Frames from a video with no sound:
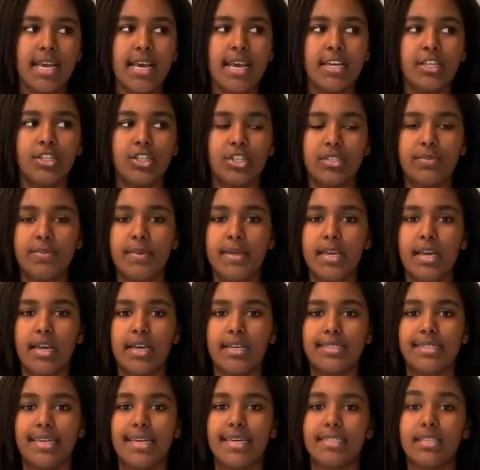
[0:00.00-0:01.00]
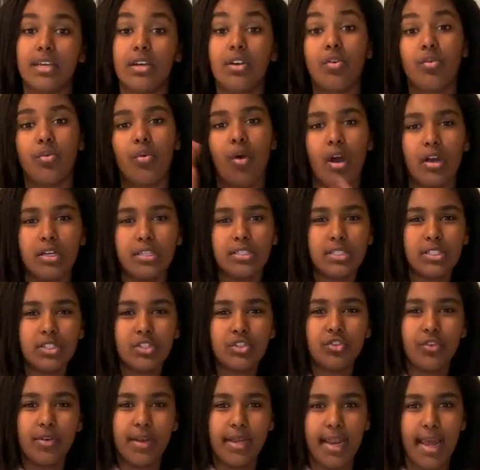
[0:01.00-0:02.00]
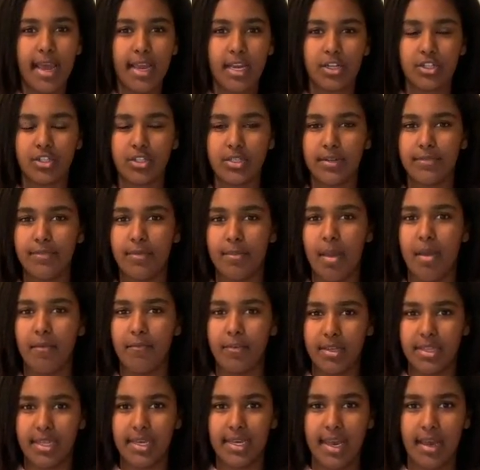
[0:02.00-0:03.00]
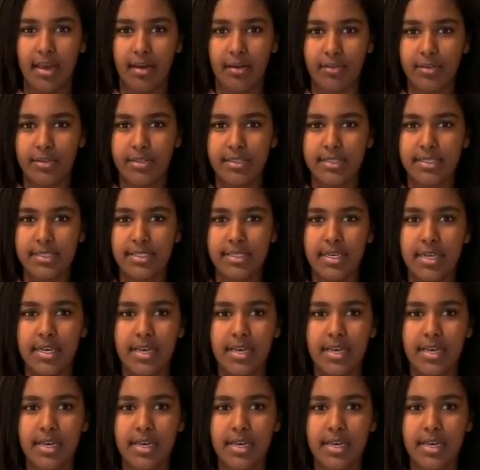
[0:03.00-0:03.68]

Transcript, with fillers: just because it's across the street actually from everything else.